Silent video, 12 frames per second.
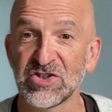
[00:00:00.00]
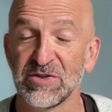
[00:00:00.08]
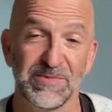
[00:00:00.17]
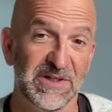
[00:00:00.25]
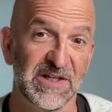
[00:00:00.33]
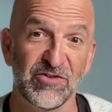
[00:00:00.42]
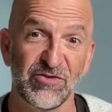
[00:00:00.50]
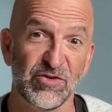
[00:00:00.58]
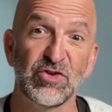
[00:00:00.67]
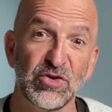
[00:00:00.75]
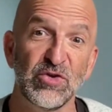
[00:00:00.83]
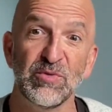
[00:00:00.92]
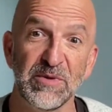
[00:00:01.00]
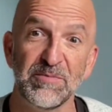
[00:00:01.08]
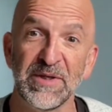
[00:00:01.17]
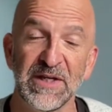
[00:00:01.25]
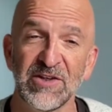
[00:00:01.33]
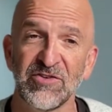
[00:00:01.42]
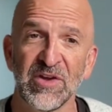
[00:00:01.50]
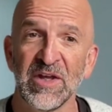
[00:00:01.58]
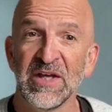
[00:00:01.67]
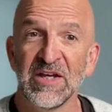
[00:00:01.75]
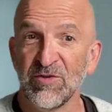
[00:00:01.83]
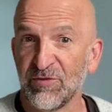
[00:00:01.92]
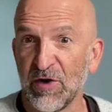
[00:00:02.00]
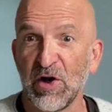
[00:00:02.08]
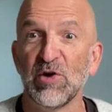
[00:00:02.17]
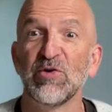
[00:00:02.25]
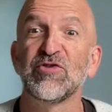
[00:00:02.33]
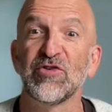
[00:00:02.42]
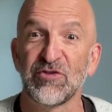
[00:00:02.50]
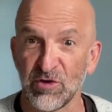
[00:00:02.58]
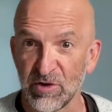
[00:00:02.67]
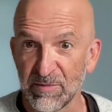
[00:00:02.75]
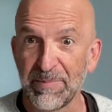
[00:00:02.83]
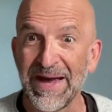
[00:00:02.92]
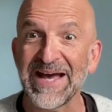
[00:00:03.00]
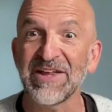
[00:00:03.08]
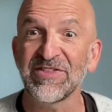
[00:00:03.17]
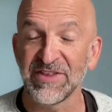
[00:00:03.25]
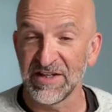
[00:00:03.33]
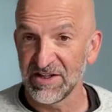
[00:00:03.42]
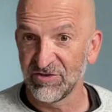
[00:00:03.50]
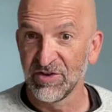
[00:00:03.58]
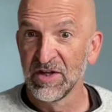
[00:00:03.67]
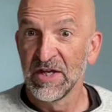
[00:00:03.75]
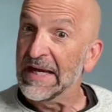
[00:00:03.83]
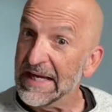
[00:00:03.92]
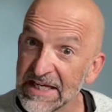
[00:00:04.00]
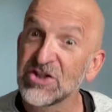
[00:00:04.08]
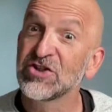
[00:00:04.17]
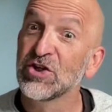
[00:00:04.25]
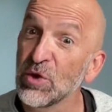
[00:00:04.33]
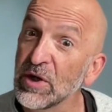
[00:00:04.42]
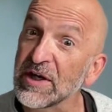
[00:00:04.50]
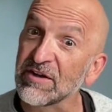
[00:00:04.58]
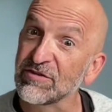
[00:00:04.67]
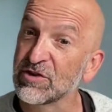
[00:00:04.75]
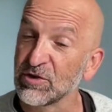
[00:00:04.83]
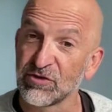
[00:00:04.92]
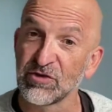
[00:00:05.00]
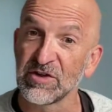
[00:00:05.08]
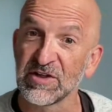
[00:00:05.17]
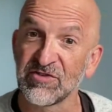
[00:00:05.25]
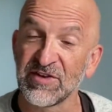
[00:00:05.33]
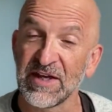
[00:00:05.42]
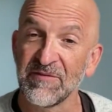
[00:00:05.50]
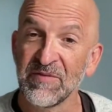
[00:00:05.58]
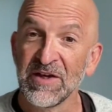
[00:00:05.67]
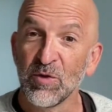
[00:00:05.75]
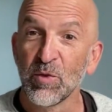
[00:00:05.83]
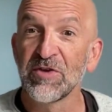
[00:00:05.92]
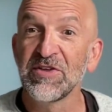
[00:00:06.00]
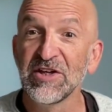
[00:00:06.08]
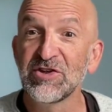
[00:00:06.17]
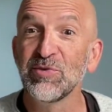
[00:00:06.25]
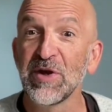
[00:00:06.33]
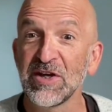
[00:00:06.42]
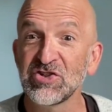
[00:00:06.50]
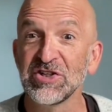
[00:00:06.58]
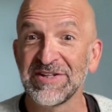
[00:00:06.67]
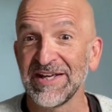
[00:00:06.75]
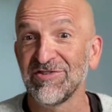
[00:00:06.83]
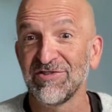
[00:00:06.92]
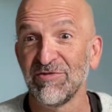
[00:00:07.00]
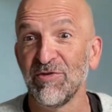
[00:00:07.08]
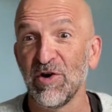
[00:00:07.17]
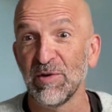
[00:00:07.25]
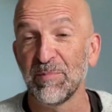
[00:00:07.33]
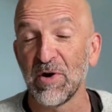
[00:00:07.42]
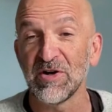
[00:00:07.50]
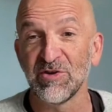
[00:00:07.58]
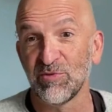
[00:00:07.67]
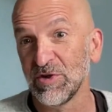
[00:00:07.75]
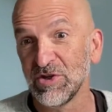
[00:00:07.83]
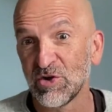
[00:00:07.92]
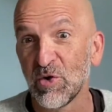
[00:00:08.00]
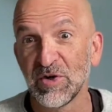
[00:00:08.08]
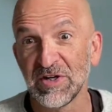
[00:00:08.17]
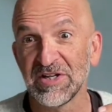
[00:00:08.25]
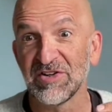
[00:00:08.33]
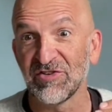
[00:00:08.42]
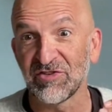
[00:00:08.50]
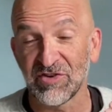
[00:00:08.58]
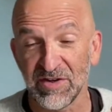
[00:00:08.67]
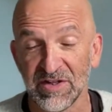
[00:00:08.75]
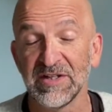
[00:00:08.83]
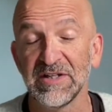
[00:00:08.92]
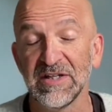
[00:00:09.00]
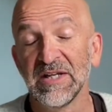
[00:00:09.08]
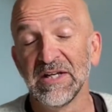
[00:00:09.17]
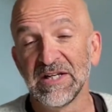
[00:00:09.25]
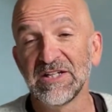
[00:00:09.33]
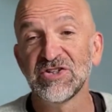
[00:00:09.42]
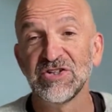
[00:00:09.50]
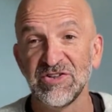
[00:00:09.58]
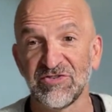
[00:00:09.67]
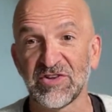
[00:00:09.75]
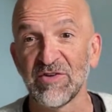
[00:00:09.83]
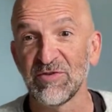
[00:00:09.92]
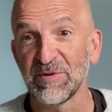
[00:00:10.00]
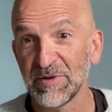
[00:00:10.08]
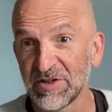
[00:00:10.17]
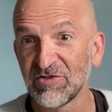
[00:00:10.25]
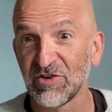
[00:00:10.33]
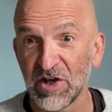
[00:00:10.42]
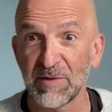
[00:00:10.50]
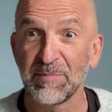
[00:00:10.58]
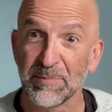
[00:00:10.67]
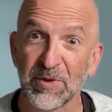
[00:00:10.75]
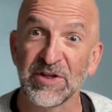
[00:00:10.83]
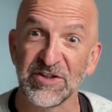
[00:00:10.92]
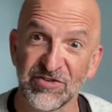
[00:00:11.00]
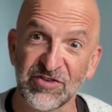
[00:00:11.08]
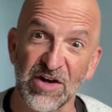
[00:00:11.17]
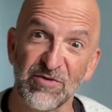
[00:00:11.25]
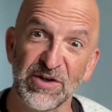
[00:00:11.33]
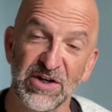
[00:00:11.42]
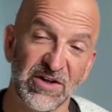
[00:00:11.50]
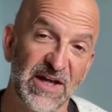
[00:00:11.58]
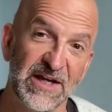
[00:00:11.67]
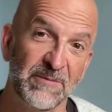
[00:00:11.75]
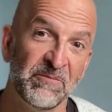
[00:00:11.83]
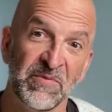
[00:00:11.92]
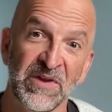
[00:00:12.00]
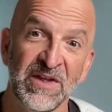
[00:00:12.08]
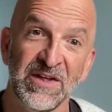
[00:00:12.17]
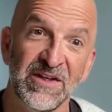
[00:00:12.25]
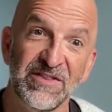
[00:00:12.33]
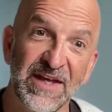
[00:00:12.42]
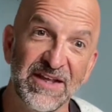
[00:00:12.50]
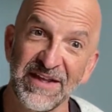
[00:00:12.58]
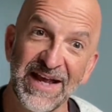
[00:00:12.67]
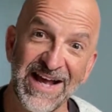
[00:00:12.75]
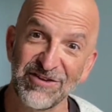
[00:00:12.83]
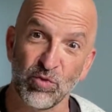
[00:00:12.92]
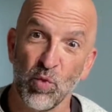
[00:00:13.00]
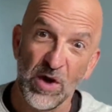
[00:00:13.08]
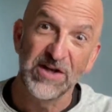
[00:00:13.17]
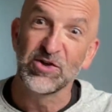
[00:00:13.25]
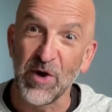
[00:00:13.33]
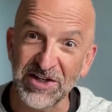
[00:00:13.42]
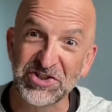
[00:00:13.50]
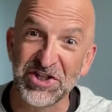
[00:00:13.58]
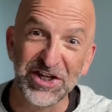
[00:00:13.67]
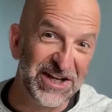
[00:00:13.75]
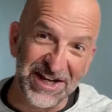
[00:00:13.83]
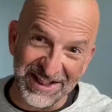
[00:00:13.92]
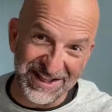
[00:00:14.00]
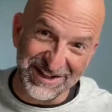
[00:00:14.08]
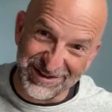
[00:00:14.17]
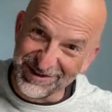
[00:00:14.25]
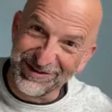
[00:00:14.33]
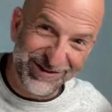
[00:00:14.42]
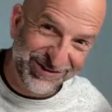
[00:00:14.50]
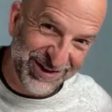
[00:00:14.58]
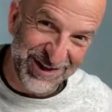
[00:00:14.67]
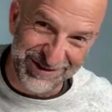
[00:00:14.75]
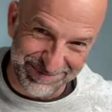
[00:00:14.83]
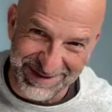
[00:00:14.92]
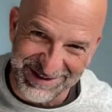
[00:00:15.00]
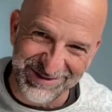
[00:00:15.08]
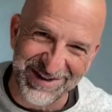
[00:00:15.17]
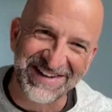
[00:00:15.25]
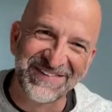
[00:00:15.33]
because you're two human beings, follows a certain path that is intuitive to a certain extent. Where the intuition tends to fall apart is when you go into discovery, because a lot of people in discovery are like, they ask one question and they do their sales pitch, right?